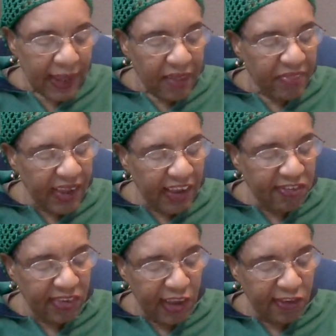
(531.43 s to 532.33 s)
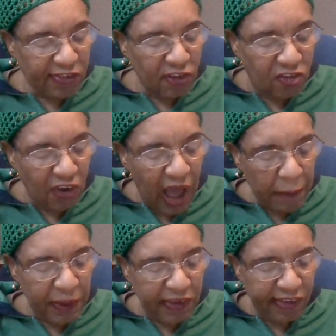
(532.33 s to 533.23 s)
This is the
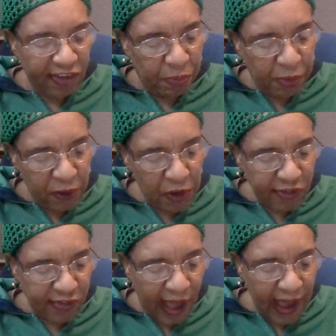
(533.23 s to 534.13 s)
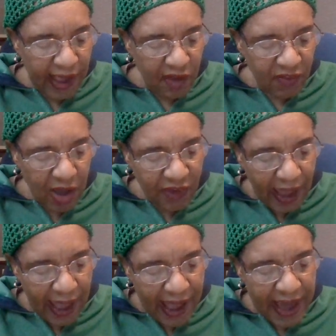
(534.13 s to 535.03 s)
sharpest experience I have ever
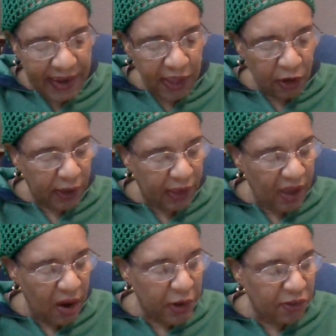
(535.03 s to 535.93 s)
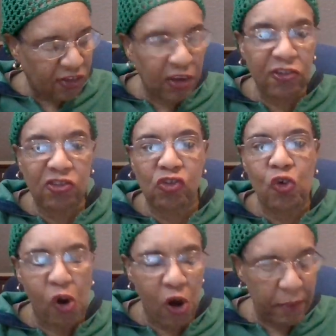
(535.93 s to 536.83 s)
had in a carriage in a
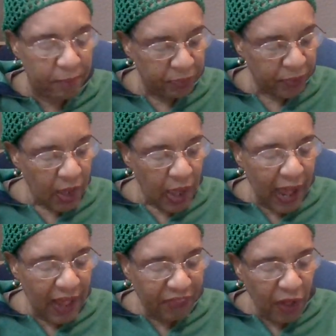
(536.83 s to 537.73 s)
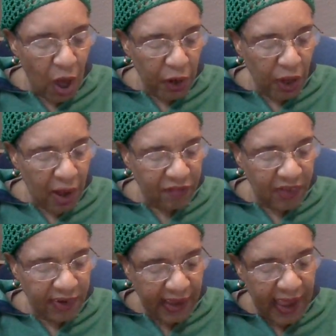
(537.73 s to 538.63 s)
storm. I thought of the
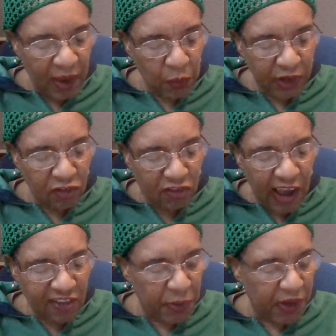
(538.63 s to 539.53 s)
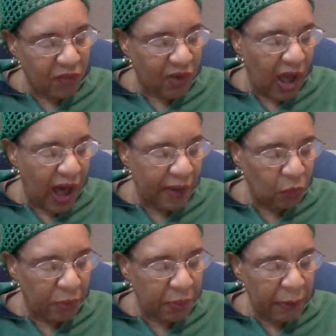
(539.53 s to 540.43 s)
day when the judgment of God
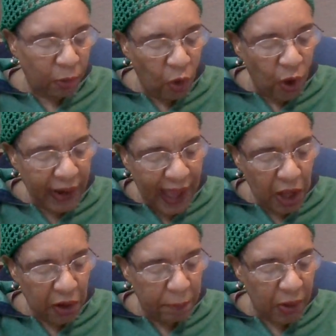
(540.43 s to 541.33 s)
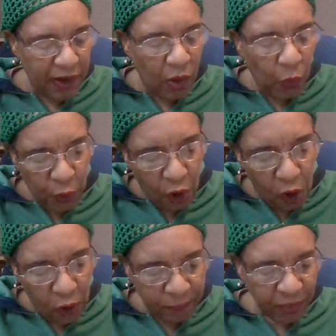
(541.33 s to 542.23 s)
would be poured out upon the
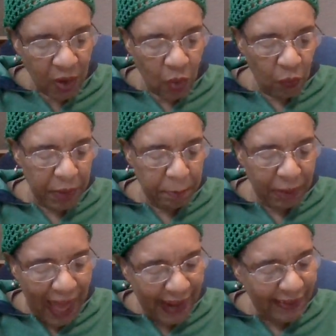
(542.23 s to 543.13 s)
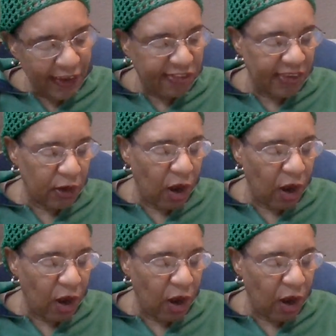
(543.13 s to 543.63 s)
world, when blackness and